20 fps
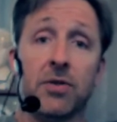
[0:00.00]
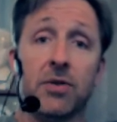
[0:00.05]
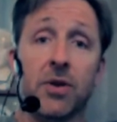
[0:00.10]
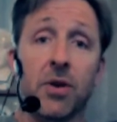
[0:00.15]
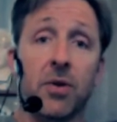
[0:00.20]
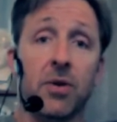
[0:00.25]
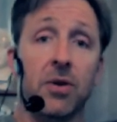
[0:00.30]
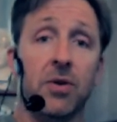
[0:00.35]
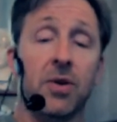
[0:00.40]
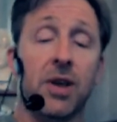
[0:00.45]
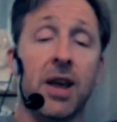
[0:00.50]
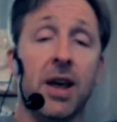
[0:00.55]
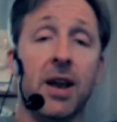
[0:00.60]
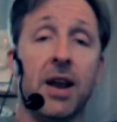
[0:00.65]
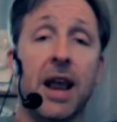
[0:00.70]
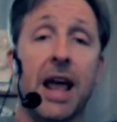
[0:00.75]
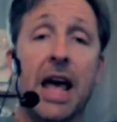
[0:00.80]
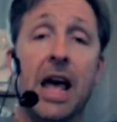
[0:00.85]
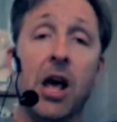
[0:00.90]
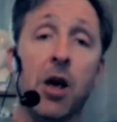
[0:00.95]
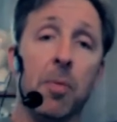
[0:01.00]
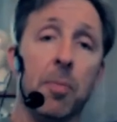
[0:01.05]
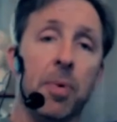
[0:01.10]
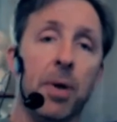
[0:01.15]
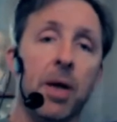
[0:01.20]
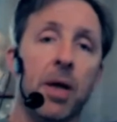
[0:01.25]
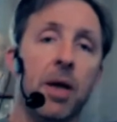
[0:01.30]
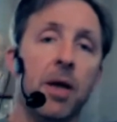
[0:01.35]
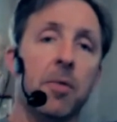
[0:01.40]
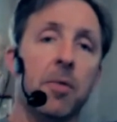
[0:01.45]
So you can't help
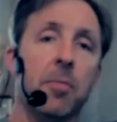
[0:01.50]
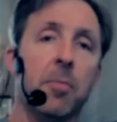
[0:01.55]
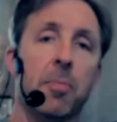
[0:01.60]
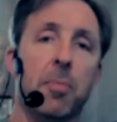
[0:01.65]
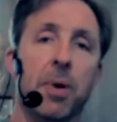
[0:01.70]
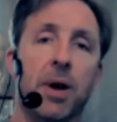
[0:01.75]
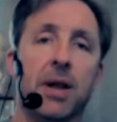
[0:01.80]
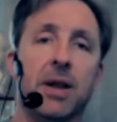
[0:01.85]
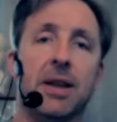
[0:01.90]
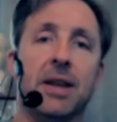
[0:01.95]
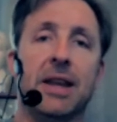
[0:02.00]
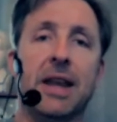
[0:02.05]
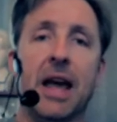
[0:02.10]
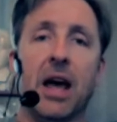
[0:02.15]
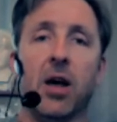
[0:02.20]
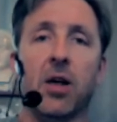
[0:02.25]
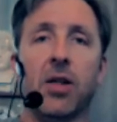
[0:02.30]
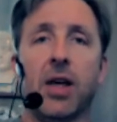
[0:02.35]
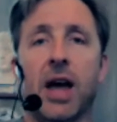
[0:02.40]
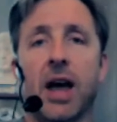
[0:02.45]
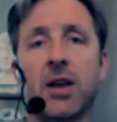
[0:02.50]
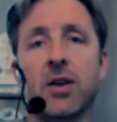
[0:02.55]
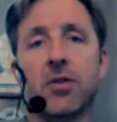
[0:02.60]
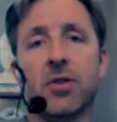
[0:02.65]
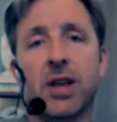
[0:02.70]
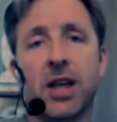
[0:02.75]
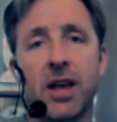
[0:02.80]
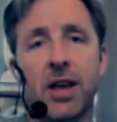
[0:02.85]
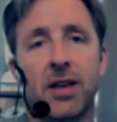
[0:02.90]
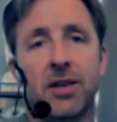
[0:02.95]
but yell at
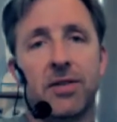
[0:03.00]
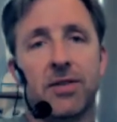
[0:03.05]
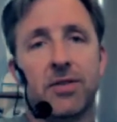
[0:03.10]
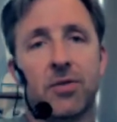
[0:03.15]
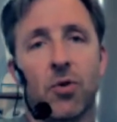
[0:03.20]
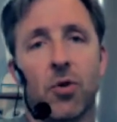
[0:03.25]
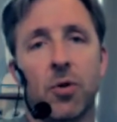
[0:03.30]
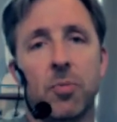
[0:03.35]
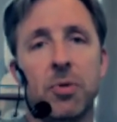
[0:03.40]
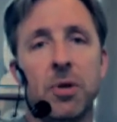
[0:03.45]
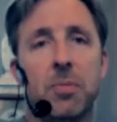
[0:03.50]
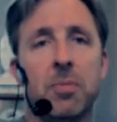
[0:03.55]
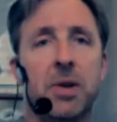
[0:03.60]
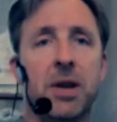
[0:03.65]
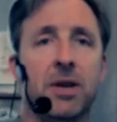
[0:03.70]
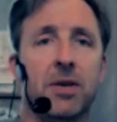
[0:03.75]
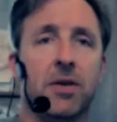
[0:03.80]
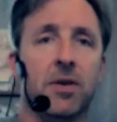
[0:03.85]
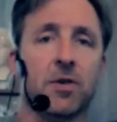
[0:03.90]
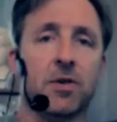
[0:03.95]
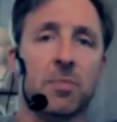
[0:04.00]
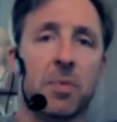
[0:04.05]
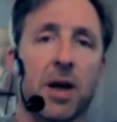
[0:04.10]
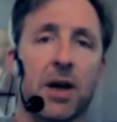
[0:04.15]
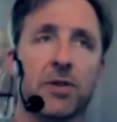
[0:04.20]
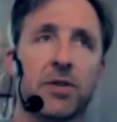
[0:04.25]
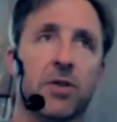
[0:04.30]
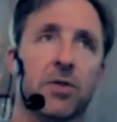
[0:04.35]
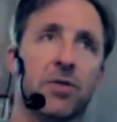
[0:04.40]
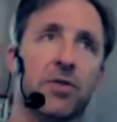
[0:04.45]
your kids or be mean to your
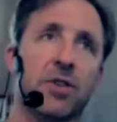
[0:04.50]
spouse or